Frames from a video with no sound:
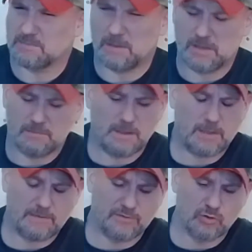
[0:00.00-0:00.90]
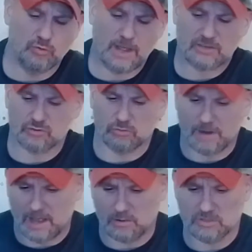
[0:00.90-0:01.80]
It's maybe a few extra
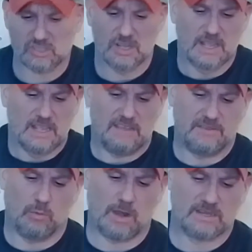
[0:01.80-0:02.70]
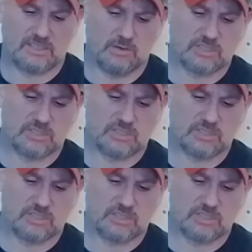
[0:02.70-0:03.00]
rounds if you want to.